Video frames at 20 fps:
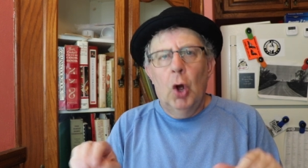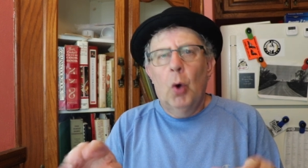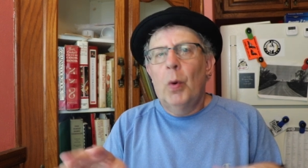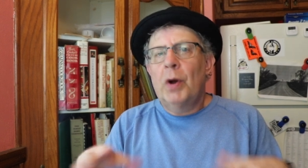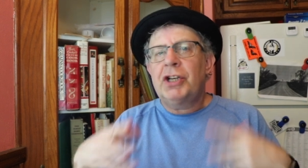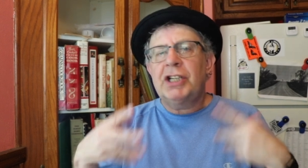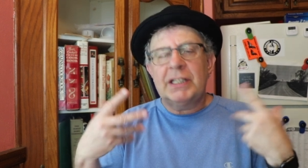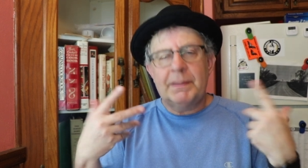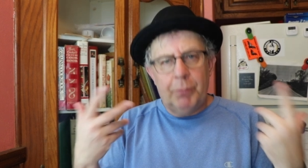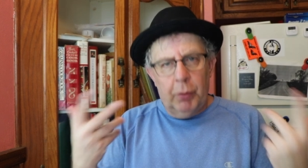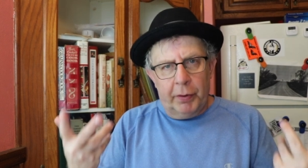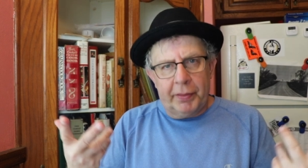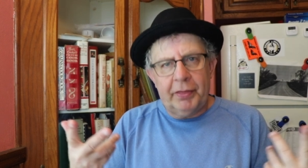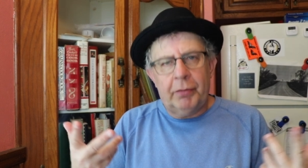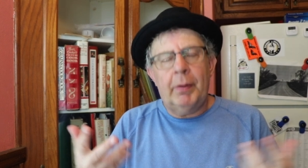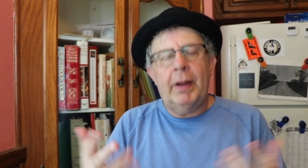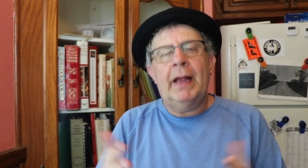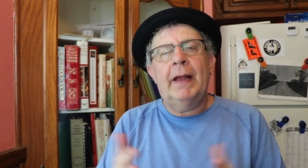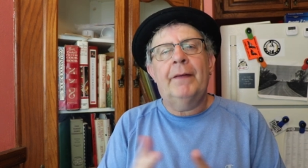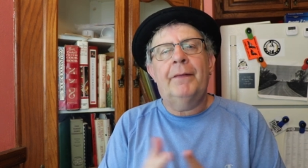which is book
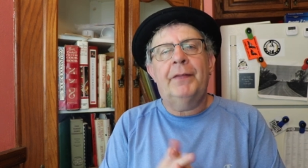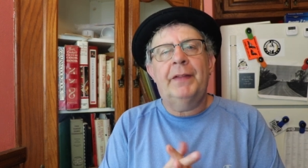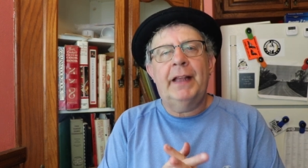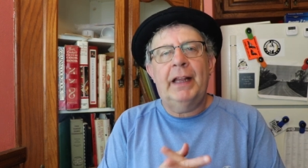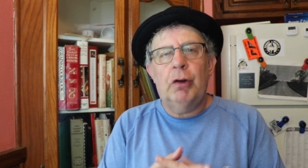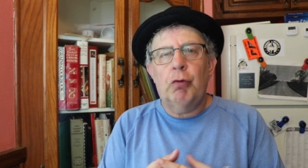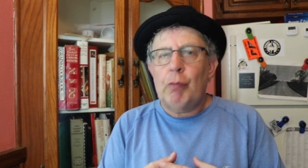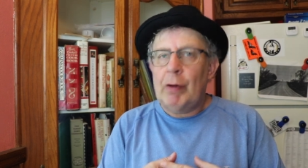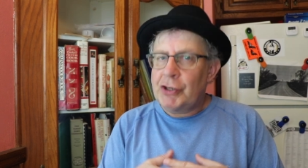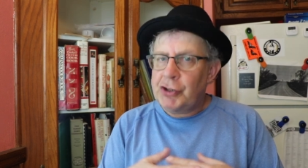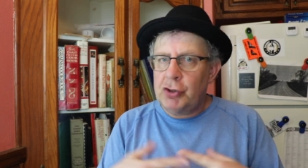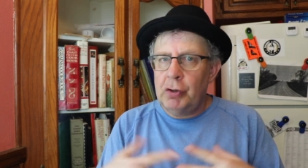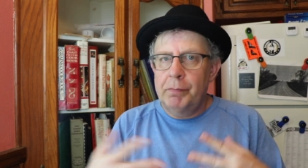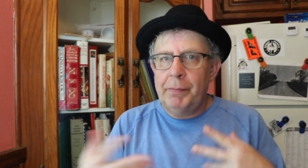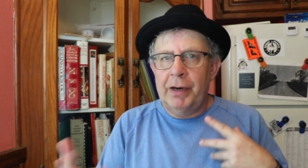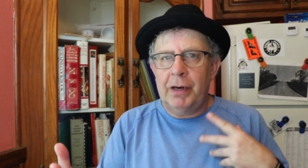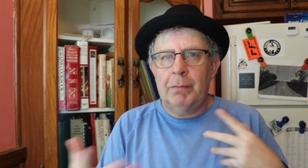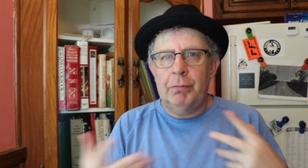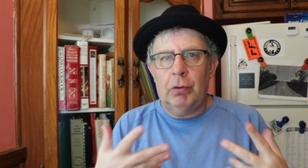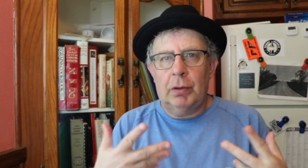three of the Russell
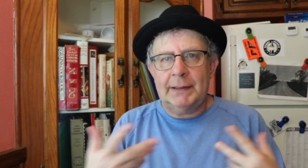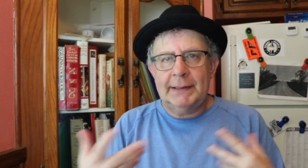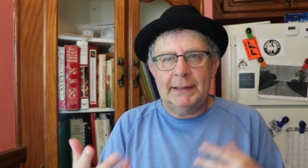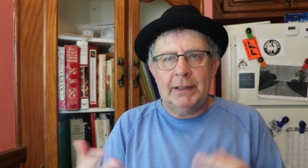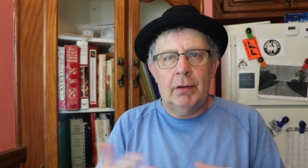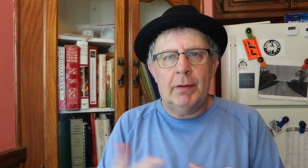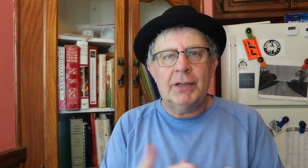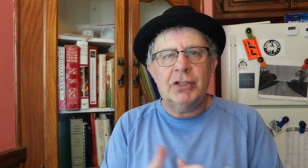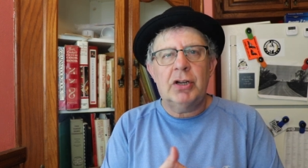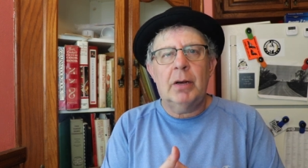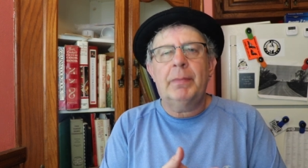Middle book series.